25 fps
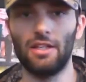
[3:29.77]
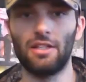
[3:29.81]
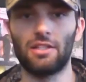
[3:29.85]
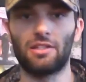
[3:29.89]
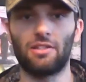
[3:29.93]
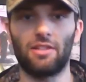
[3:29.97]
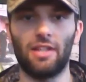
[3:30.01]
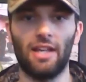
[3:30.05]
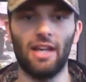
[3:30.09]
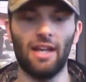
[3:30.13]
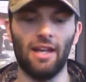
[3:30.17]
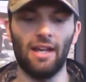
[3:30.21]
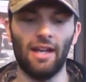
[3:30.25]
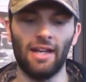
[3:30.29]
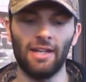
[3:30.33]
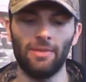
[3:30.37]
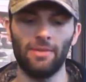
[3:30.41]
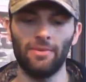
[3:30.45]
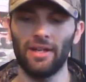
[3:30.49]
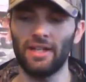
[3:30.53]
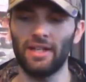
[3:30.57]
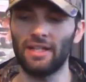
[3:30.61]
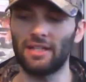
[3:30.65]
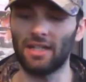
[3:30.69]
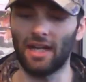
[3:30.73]
so yeah,
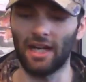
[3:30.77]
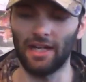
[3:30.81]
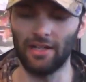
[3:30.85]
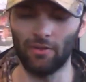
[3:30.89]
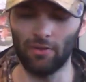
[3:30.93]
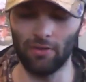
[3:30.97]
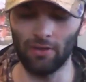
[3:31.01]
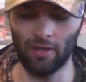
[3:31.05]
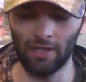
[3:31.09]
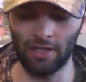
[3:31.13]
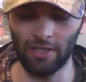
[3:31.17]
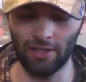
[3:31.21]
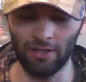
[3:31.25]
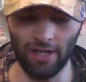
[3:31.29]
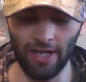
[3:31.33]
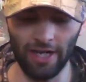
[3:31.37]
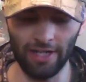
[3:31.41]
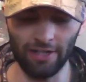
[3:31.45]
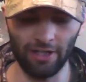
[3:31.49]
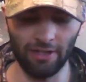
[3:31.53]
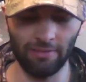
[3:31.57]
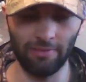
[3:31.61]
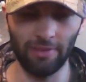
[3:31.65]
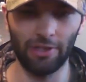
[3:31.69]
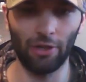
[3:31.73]
anyways, I know a lot of you
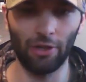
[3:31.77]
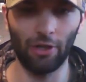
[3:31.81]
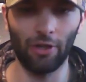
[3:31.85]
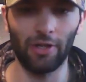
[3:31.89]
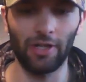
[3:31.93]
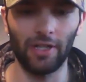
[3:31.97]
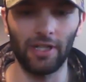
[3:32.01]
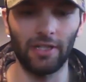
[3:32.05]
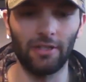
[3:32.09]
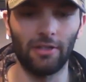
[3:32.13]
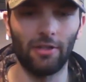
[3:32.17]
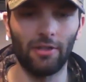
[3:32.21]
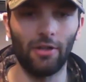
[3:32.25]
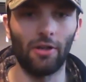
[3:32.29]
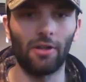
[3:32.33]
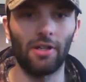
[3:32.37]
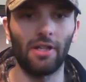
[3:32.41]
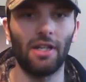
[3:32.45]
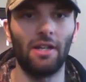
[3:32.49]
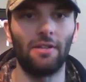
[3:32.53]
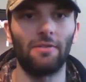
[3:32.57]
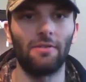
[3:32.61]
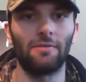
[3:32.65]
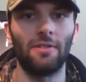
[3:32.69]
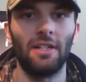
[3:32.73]
guys are going to be
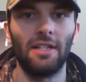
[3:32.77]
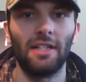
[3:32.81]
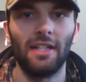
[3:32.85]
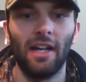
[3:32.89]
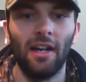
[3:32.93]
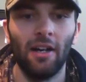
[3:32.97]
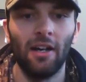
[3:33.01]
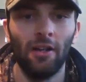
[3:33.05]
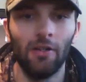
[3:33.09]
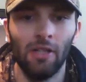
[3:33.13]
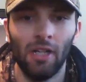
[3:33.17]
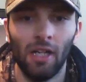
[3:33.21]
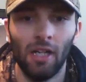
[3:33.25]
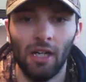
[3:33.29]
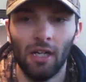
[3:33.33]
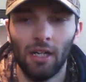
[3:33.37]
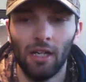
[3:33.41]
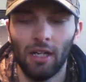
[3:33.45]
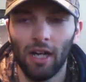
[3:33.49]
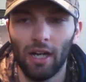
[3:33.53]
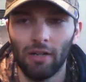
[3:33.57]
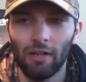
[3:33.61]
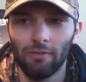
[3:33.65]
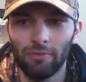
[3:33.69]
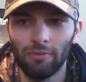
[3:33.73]
turkey hunting right now.
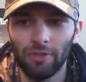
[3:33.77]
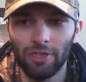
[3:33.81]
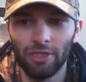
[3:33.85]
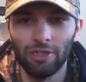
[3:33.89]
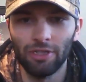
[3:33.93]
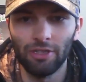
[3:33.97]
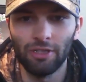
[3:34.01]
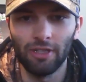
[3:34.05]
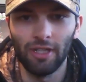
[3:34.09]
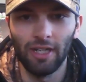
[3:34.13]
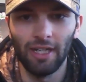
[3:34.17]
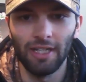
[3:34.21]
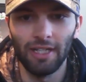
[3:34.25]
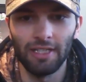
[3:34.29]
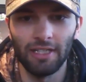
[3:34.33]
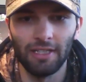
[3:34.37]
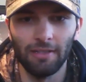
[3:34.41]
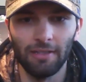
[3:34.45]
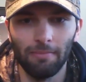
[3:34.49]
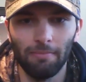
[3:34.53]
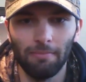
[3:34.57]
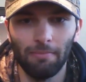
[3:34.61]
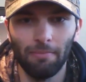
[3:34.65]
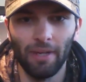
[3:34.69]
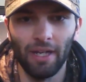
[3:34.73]
I wish you guys
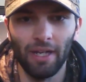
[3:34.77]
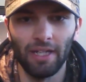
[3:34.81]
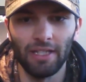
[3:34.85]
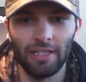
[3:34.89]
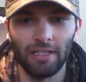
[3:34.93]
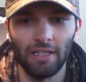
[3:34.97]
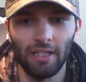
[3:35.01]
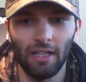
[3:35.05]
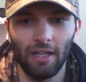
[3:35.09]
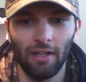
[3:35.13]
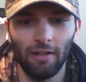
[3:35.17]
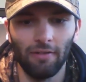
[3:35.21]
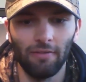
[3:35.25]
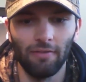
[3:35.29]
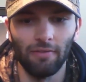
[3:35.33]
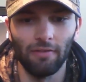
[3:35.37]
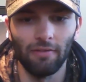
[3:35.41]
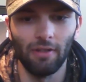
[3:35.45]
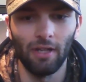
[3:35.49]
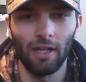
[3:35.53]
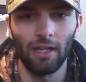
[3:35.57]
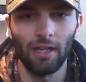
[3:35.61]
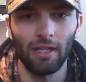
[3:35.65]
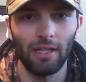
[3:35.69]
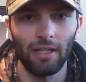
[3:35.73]
the best of
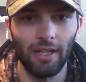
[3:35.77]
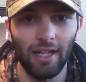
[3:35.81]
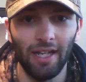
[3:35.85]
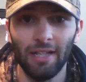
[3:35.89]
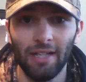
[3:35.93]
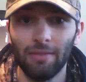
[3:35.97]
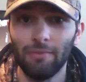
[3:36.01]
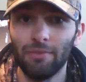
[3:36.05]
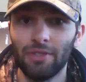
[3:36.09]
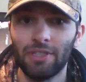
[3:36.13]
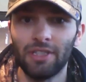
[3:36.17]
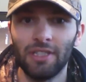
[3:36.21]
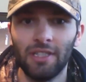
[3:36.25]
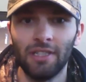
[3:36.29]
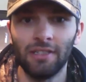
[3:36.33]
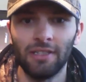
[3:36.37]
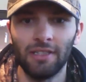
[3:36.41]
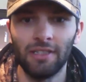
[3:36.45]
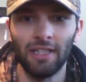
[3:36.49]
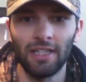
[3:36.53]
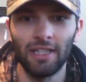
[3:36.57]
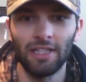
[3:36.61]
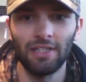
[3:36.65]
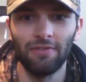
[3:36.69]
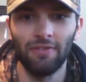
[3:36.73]
luck, and we'll see you in
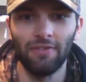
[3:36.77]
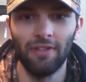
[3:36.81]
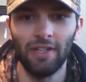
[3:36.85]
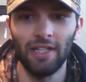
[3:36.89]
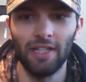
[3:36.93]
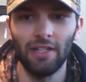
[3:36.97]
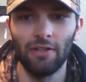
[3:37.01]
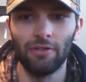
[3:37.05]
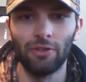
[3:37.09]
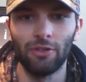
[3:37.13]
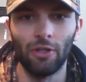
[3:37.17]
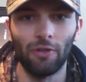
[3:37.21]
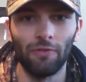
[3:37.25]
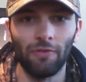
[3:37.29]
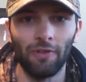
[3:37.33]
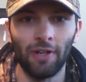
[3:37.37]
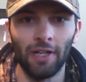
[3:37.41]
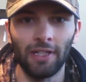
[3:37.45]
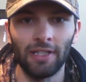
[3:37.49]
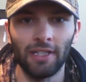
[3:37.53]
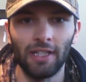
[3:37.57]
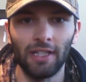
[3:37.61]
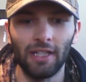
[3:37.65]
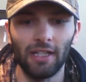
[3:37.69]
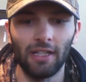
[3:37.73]
the next video. Don't
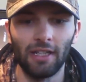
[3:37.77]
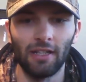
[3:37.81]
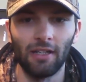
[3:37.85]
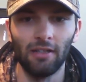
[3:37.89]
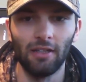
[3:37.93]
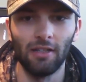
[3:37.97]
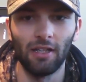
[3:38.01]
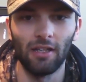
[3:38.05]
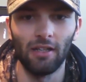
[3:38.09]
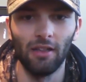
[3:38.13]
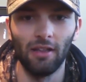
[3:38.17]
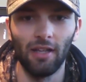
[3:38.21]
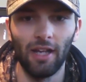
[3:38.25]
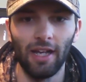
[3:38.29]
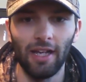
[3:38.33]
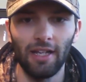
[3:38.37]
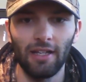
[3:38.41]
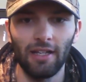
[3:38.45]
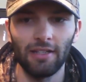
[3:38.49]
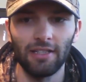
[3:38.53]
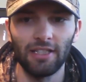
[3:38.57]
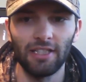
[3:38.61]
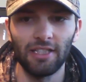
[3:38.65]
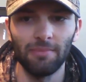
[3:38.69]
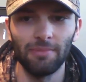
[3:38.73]
forget to click
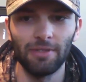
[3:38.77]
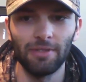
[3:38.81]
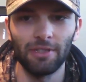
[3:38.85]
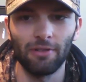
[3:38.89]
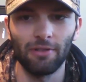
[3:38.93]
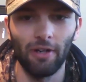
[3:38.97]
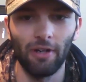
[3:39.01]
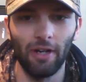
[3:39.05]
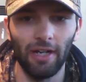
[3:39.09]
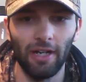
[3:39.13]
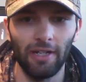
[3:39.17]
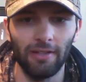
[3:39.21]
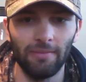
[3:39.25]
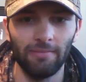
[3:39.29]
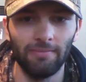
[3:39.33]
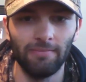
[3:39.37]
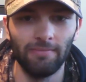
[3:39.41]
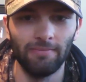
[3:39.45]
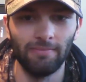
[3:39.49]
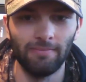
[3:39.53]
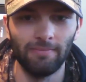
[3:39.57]
like and subscribe.